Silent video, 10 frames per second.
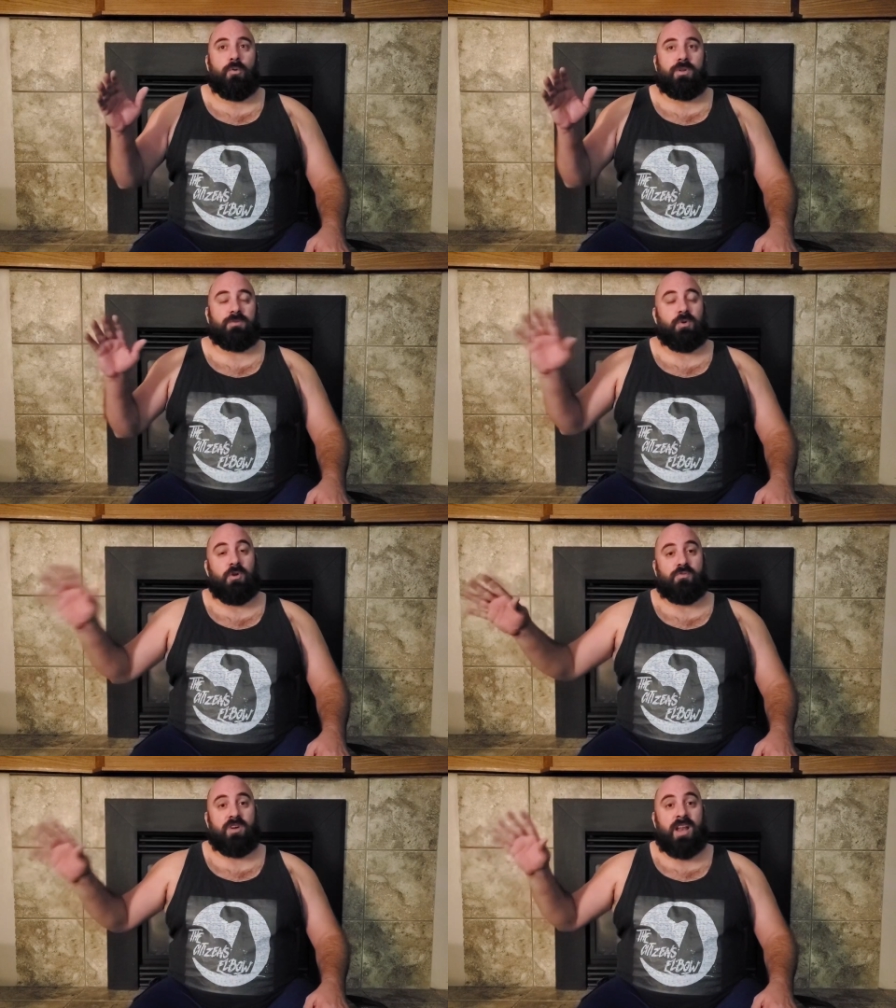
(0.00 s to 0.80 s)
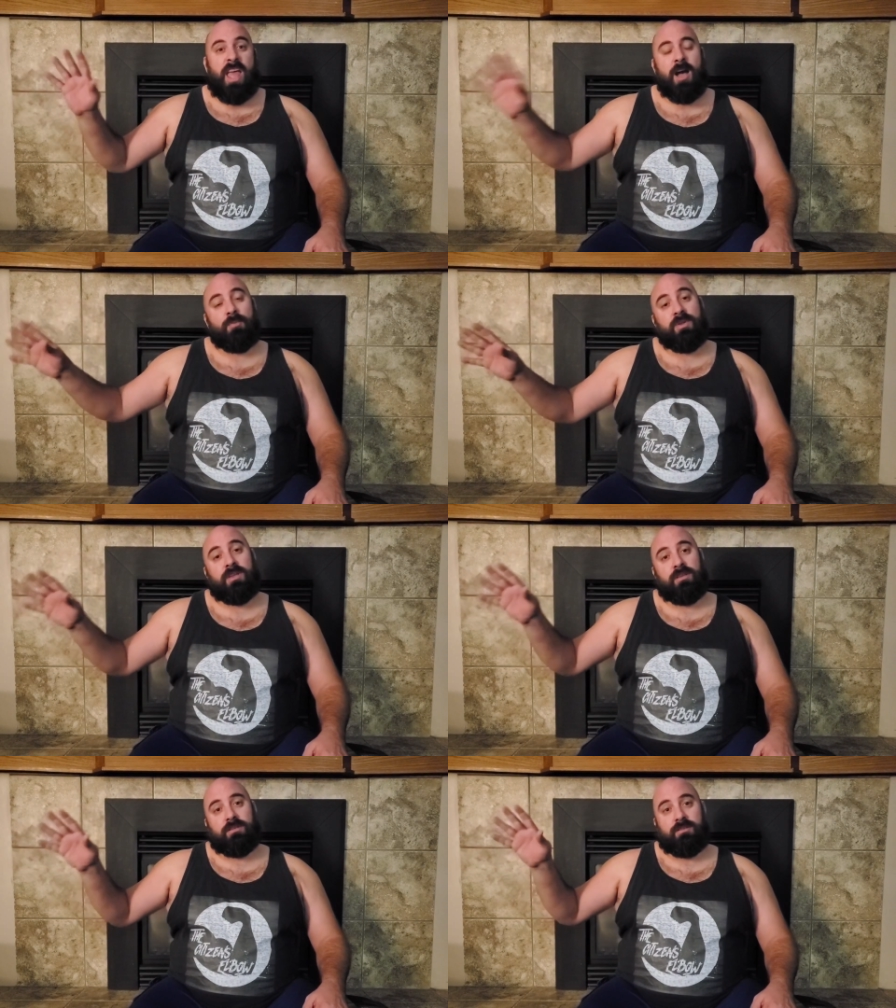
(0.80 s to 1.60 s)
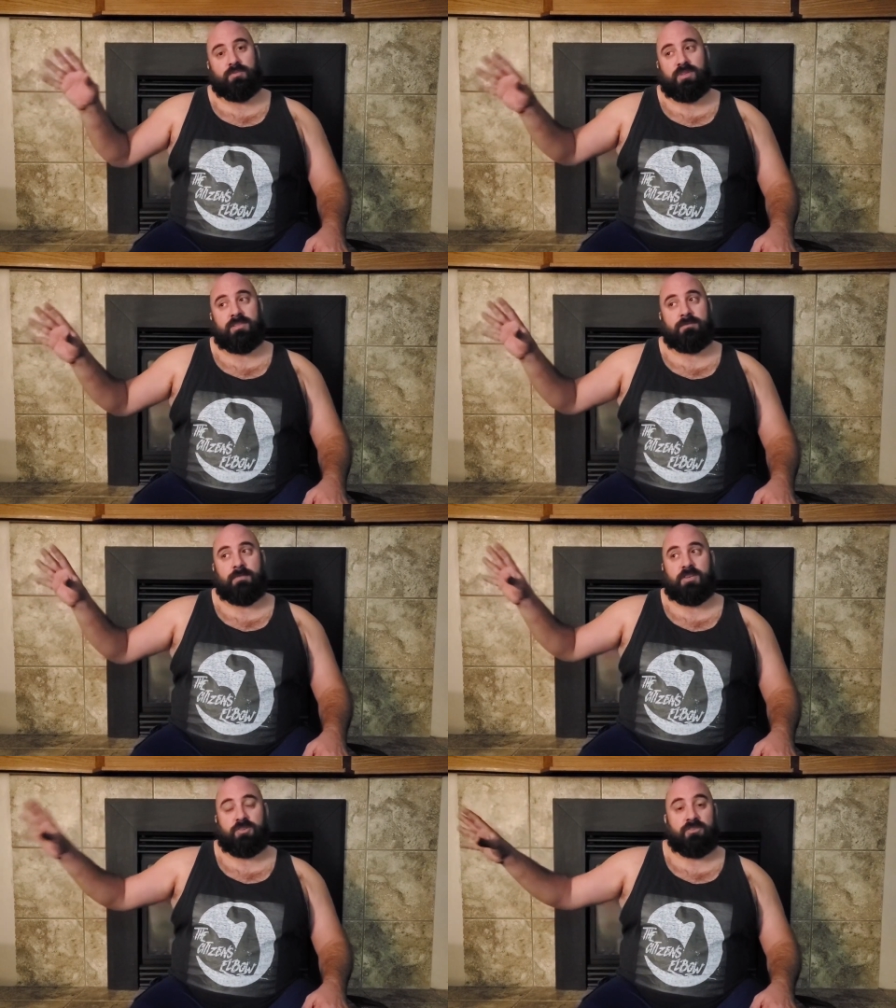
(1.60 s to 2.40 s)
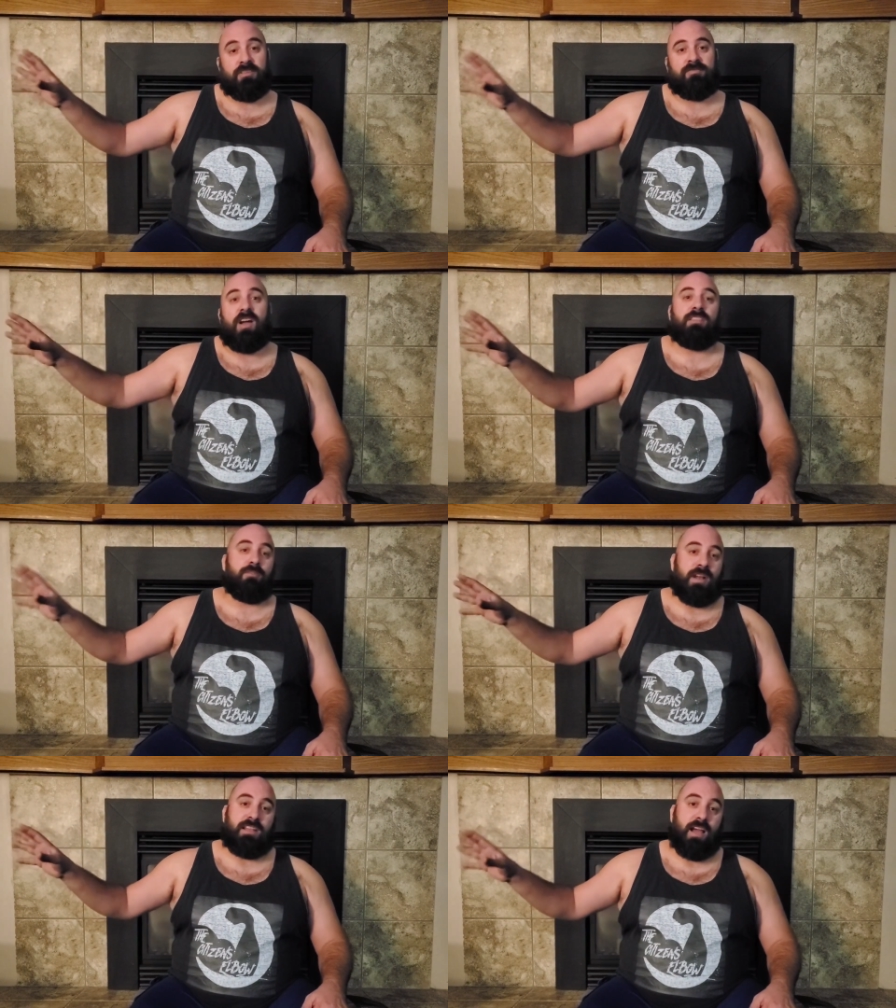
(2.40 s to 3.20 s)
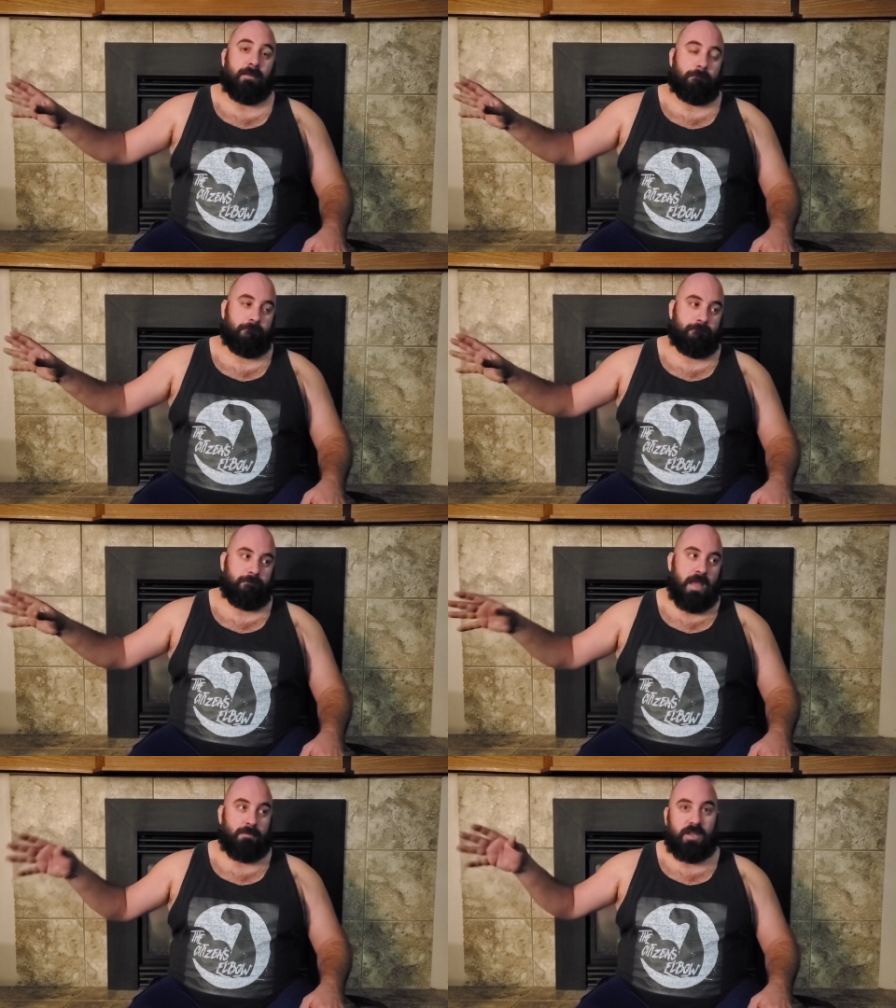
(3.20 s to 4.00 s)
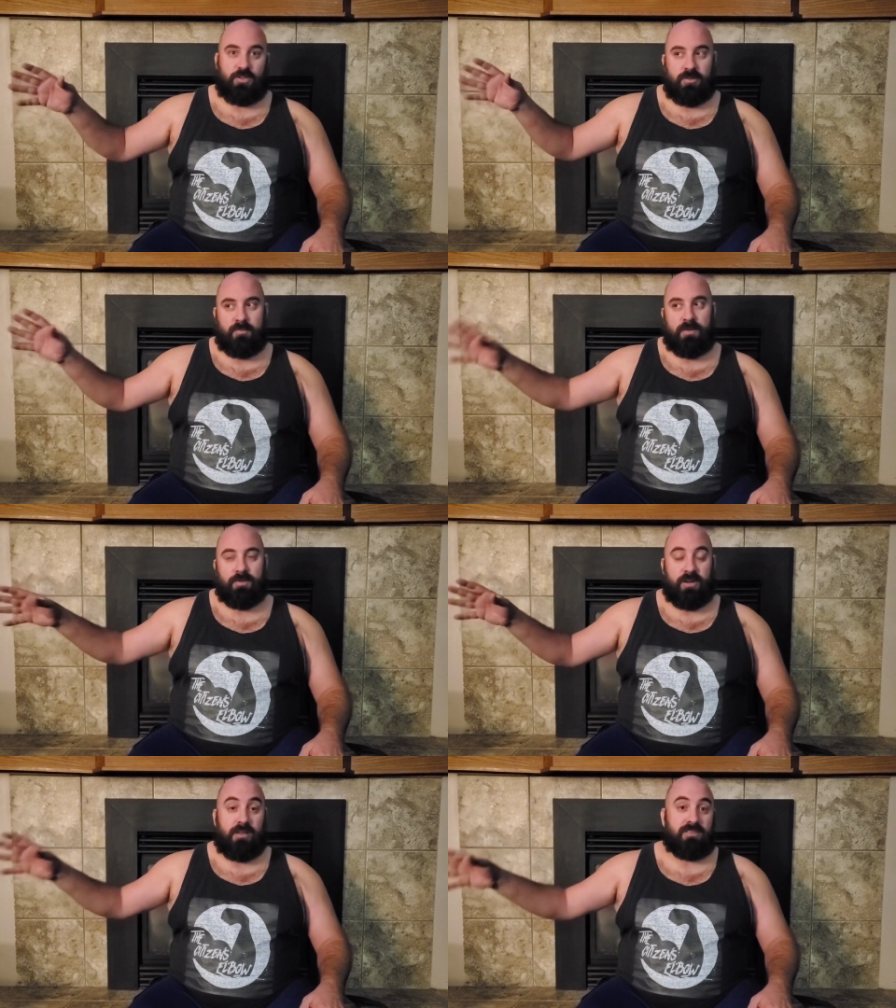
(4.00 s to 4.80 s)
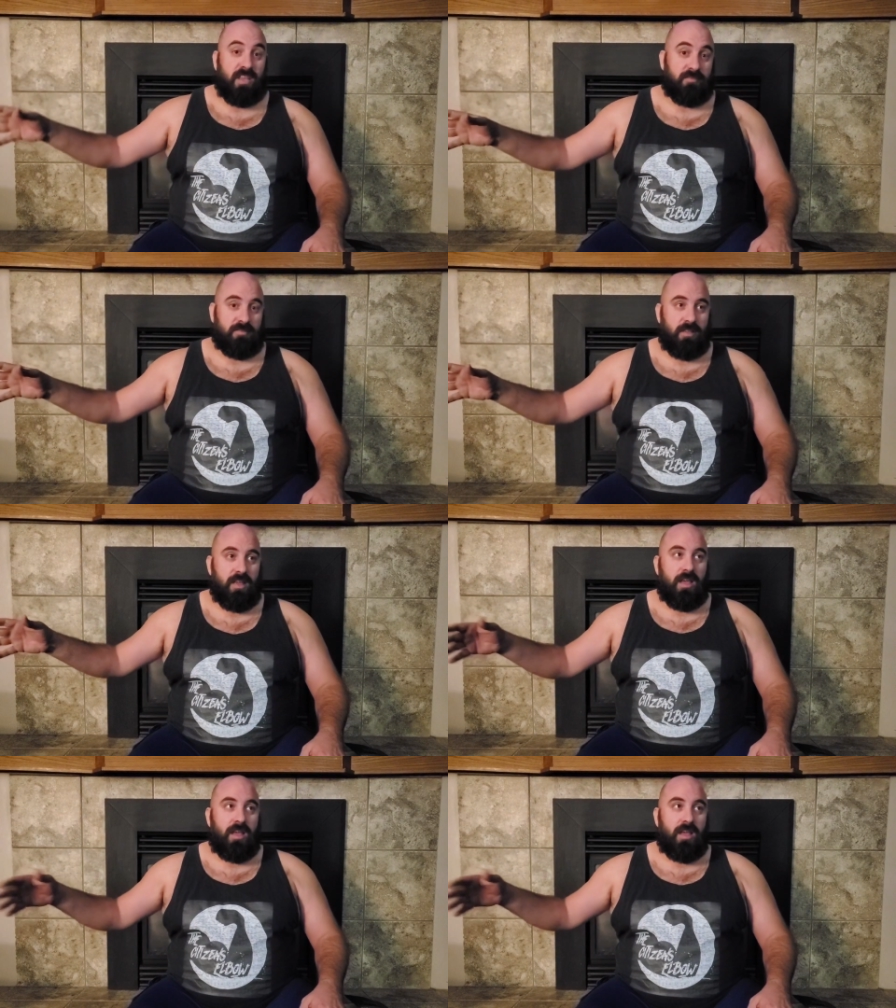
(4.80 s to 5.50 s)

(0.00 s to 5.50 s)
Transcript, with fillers: winds up going over and helping the police make sure they find the right guy and make sure the people are now safe.